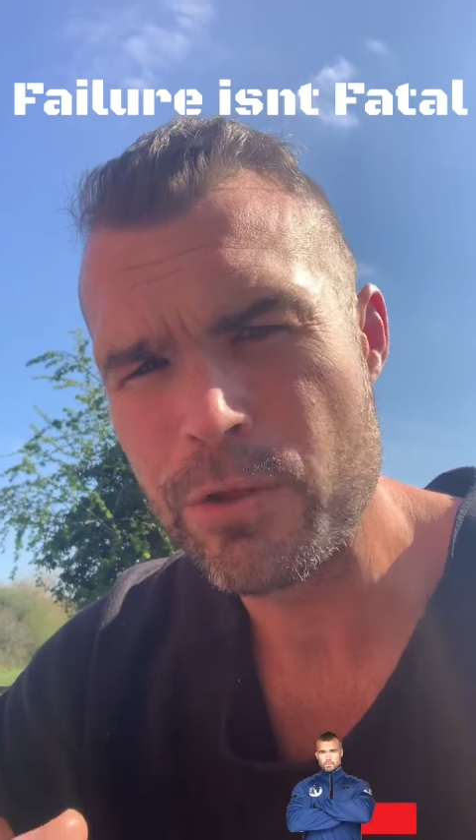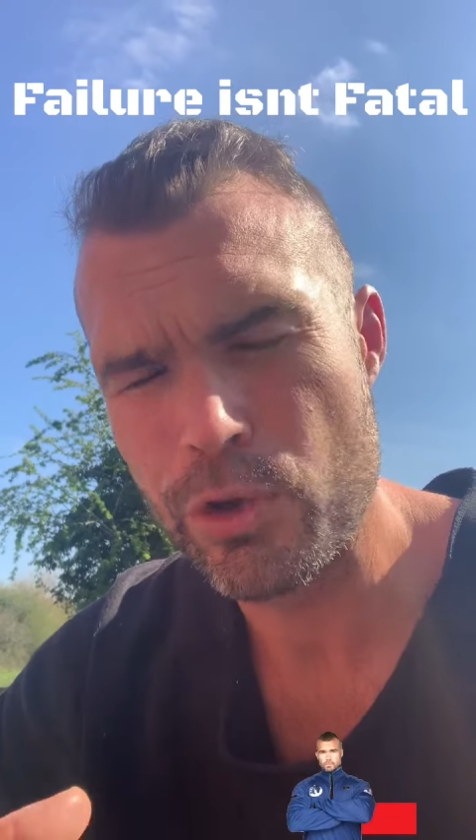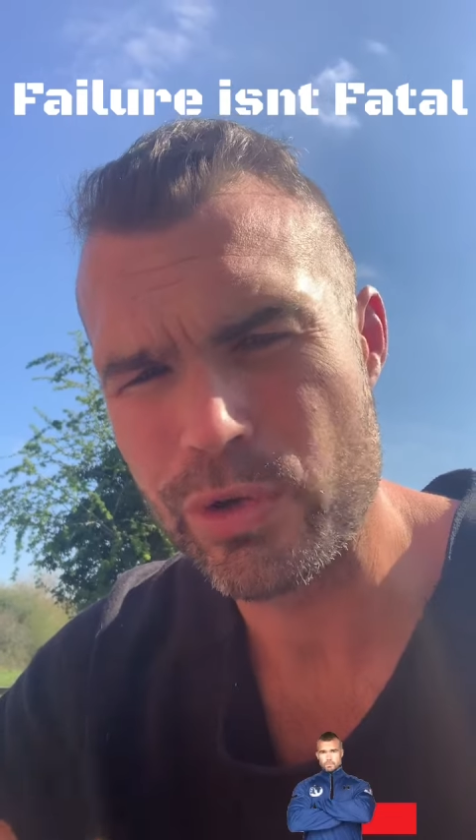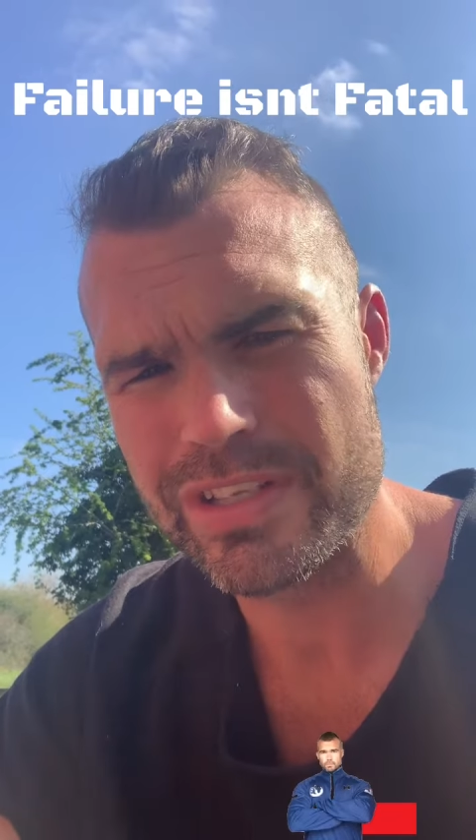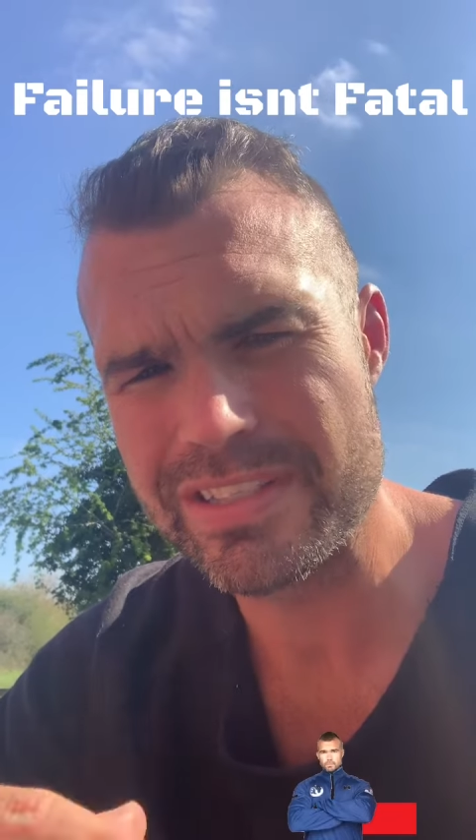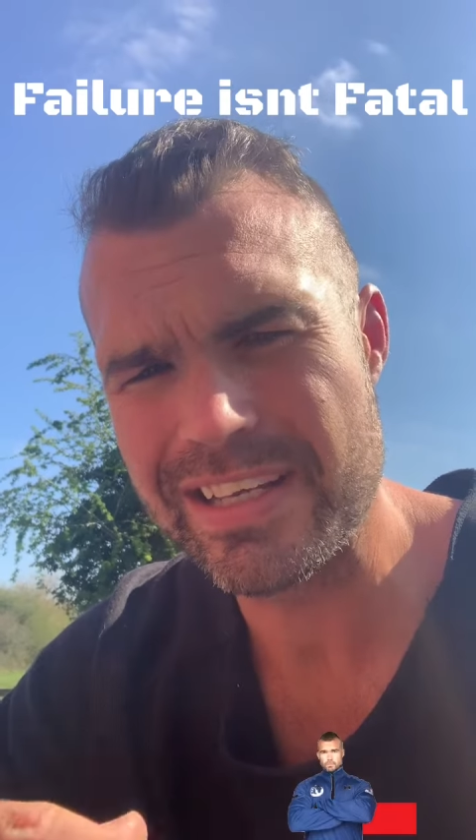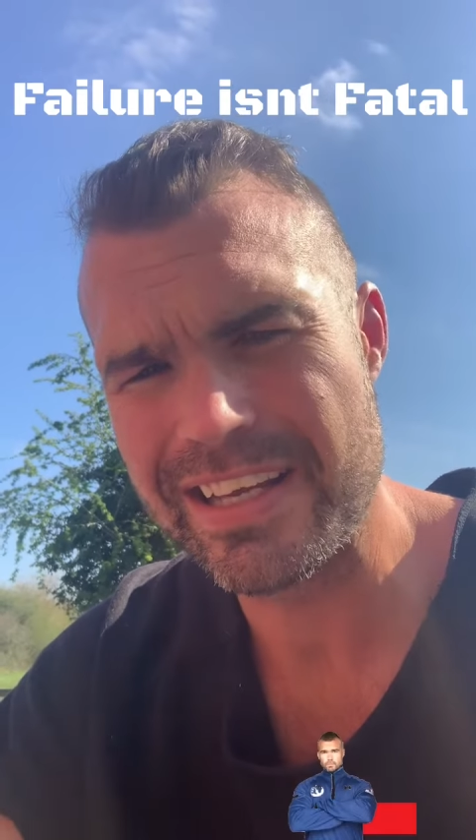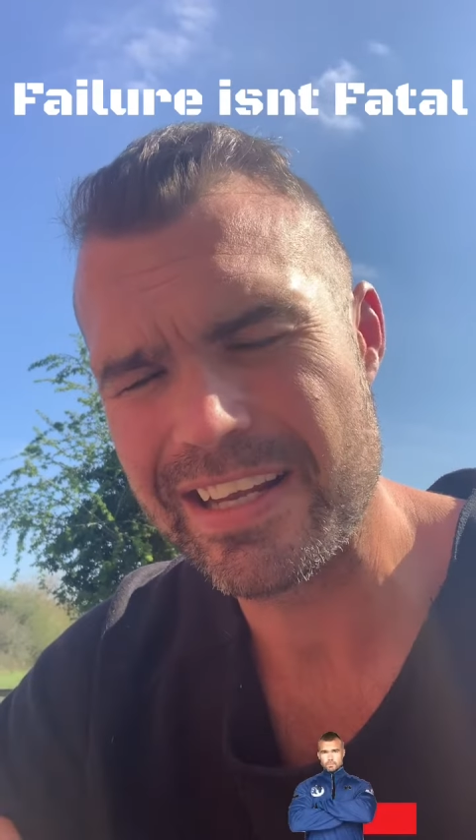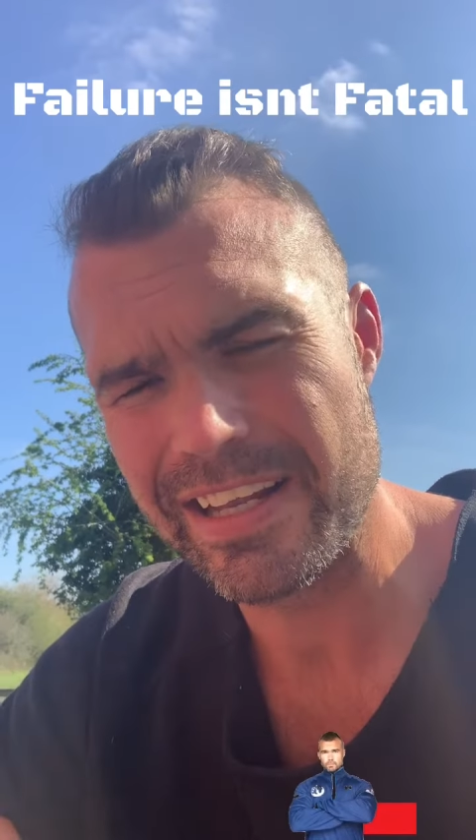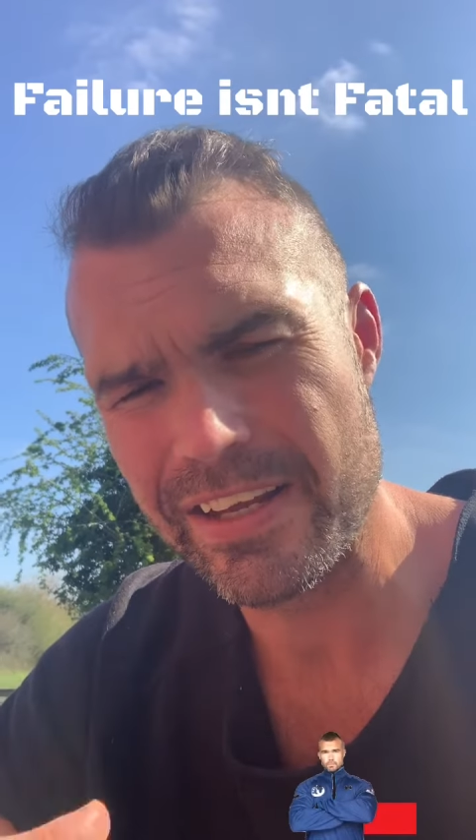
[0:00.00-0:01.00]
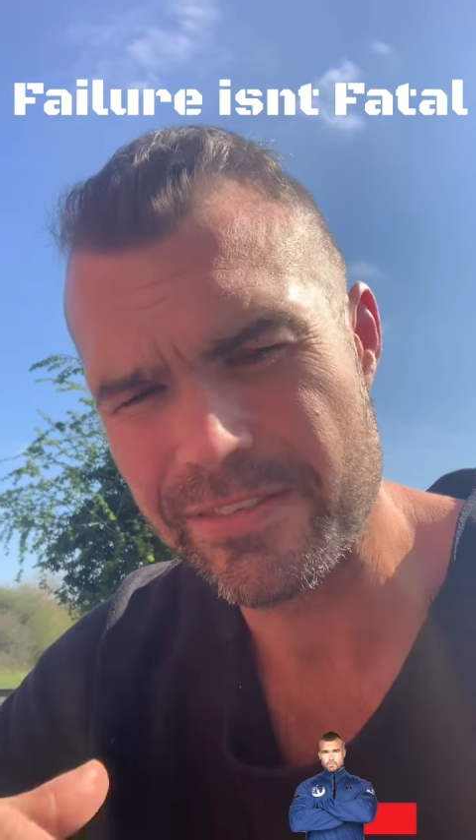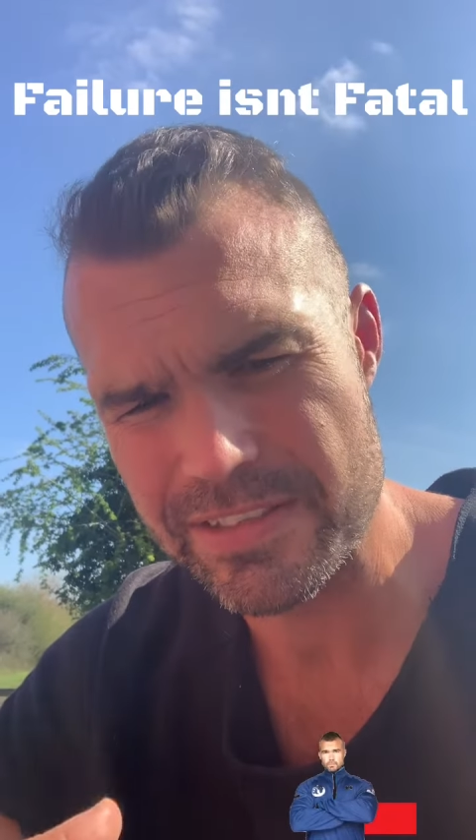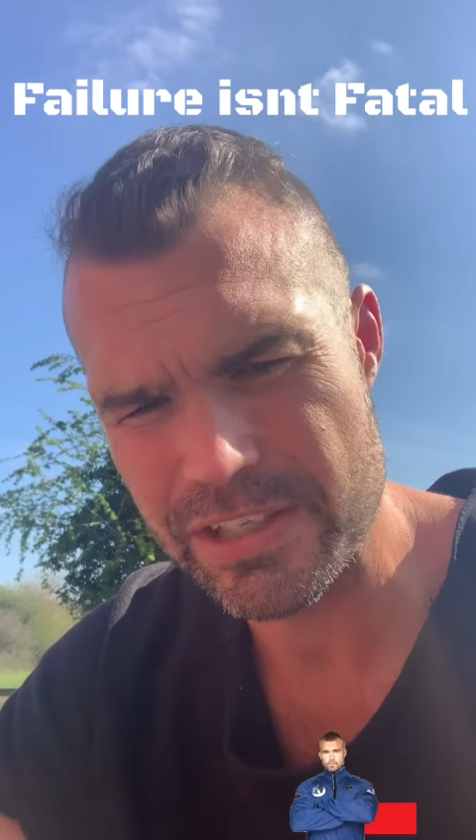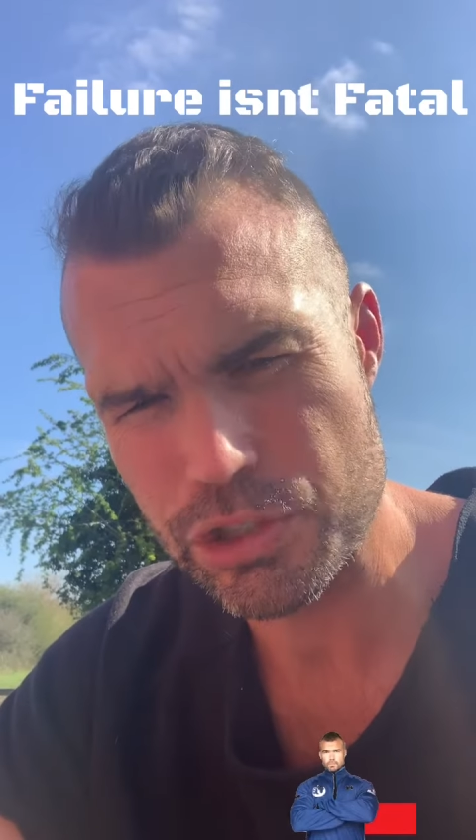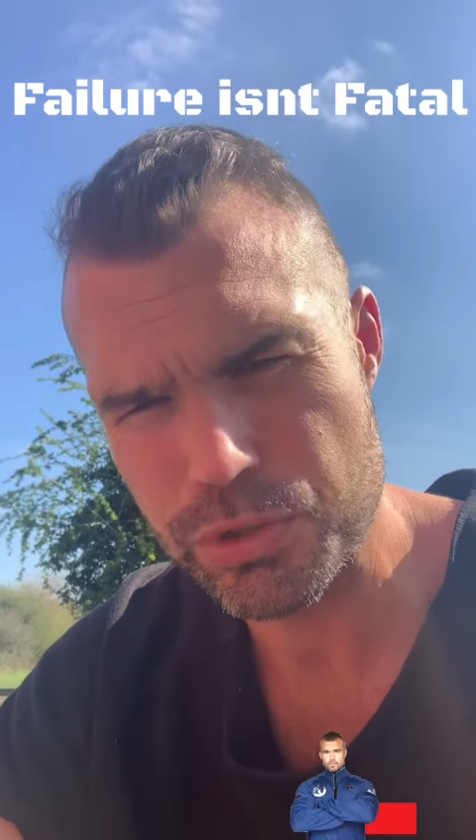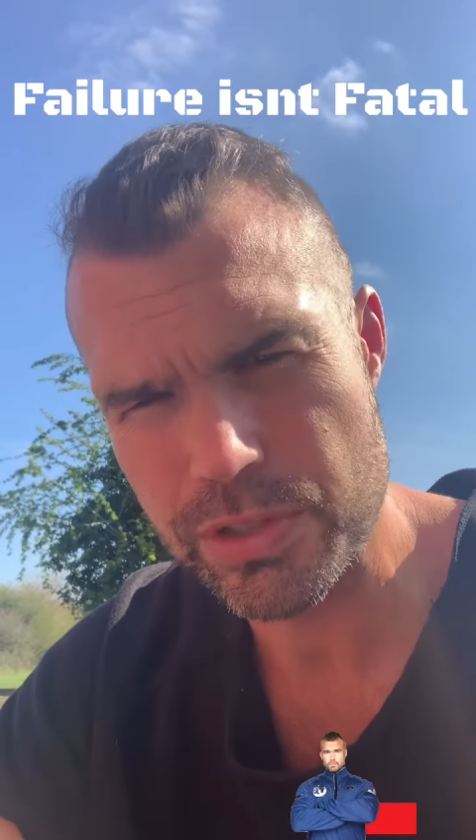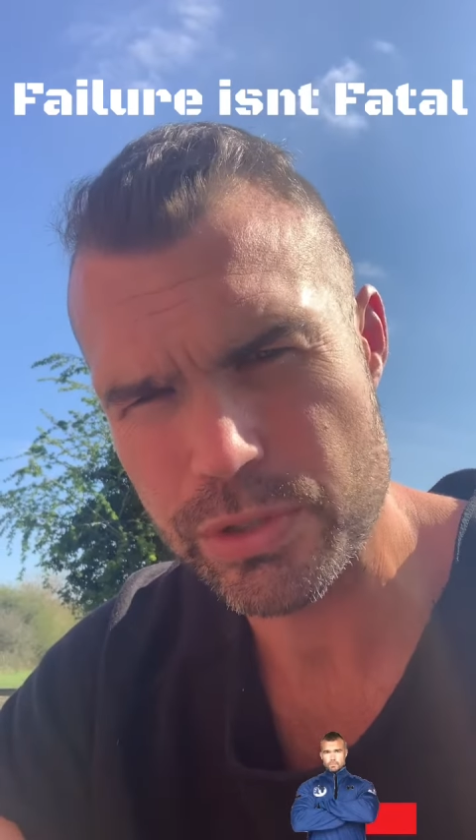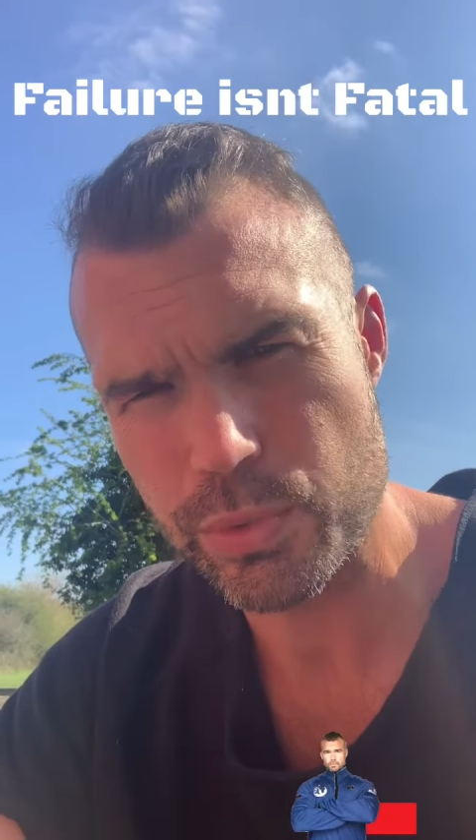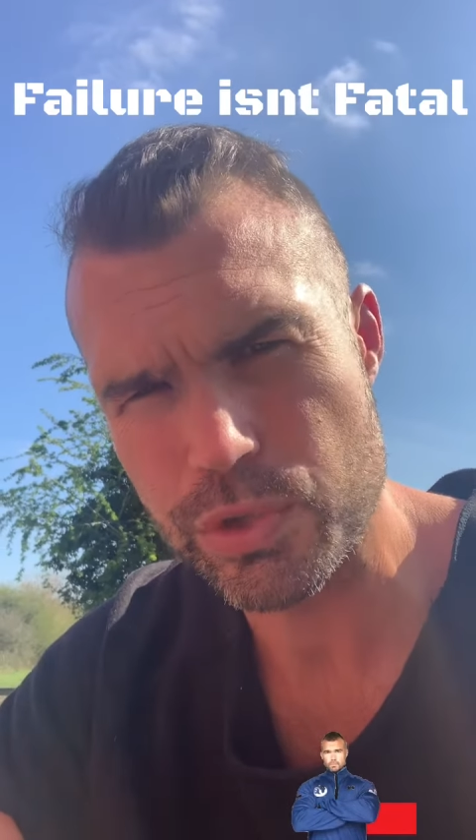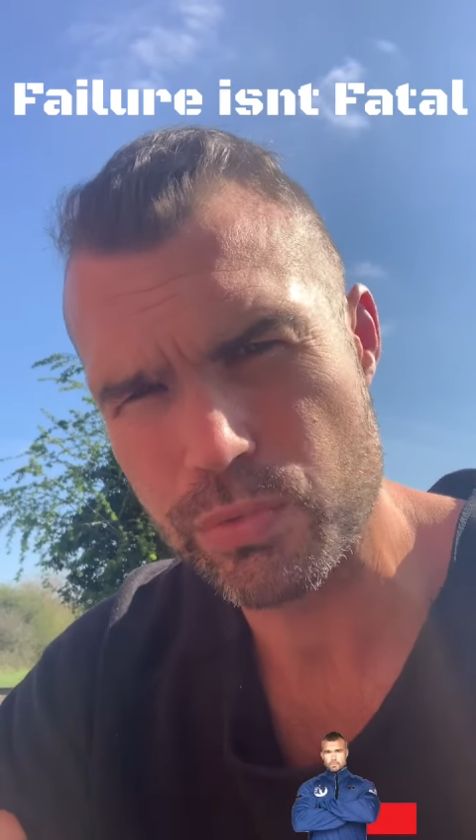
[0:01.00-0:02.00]
who can steer clear of these
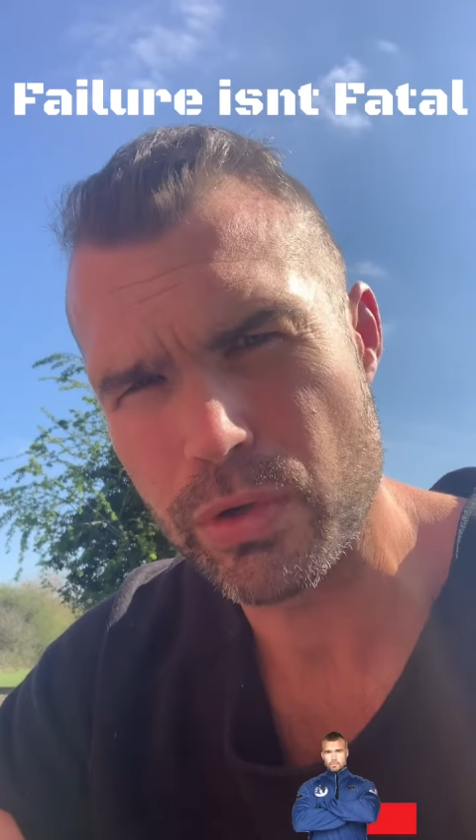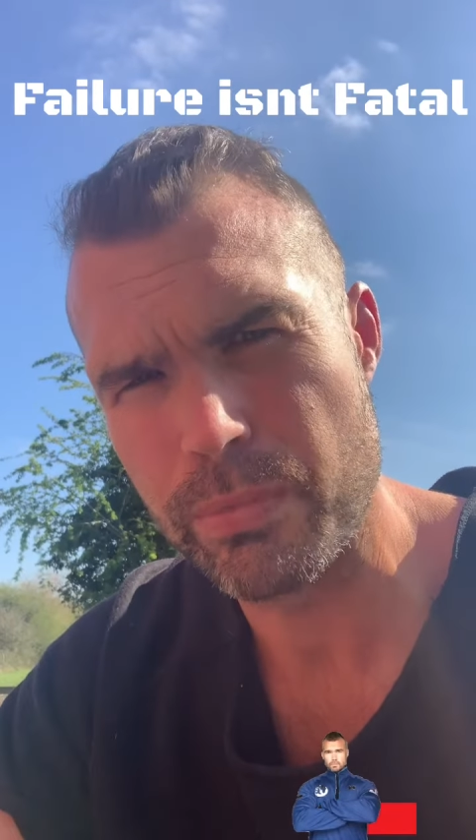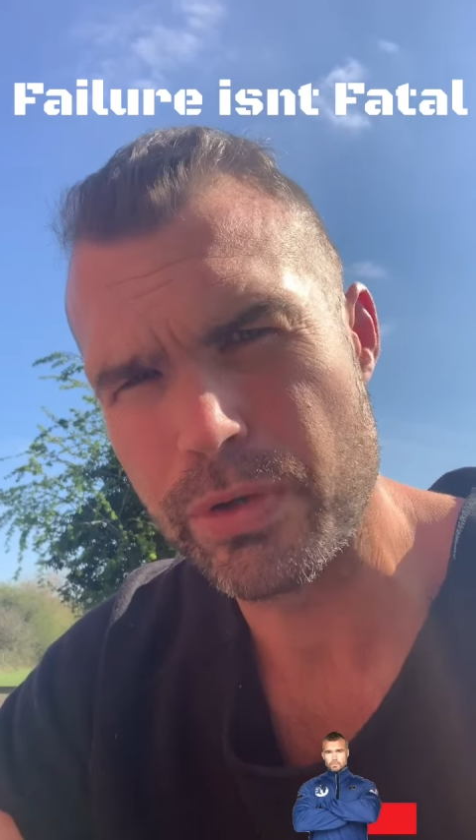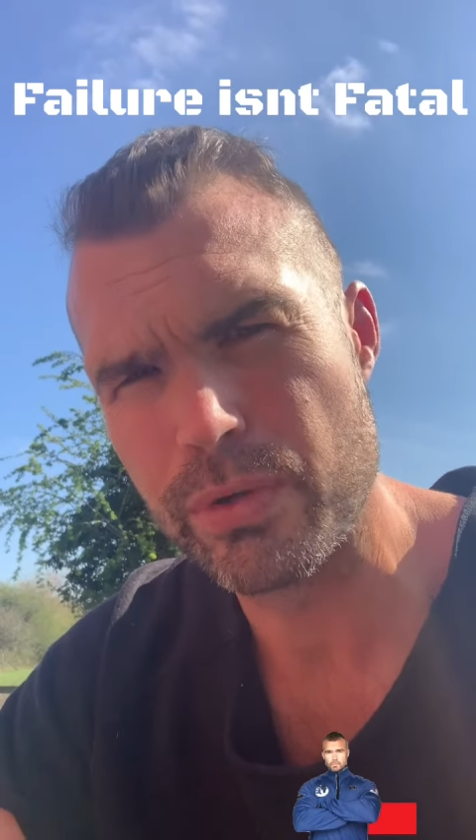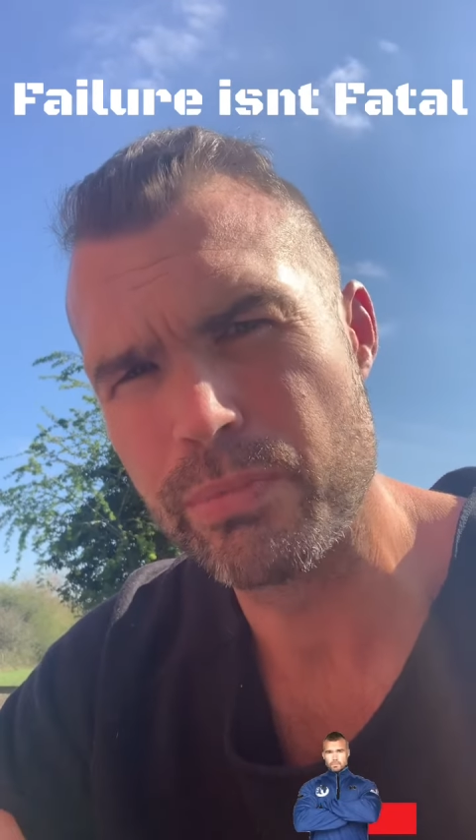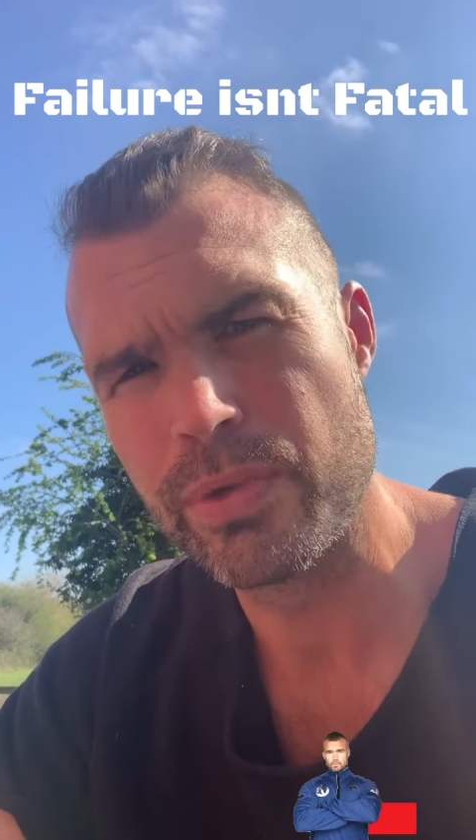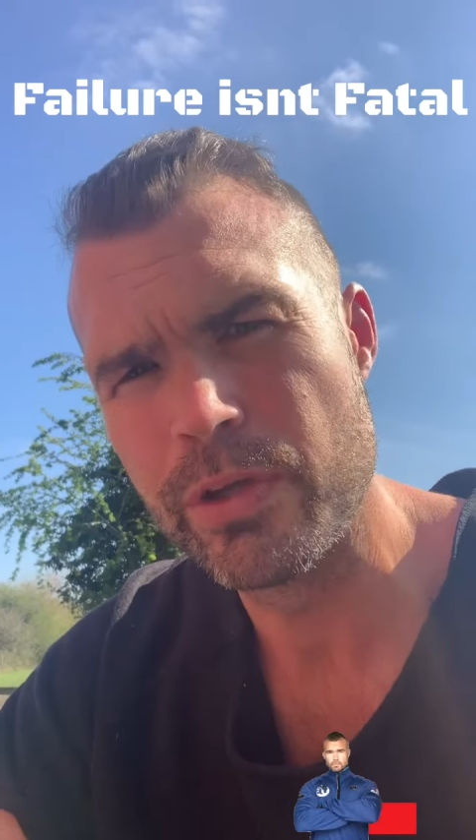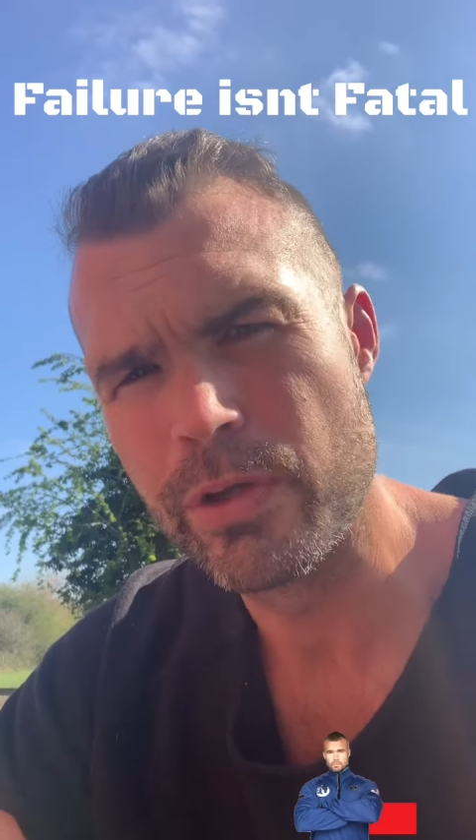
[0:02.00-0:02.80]
injuries which are robbing them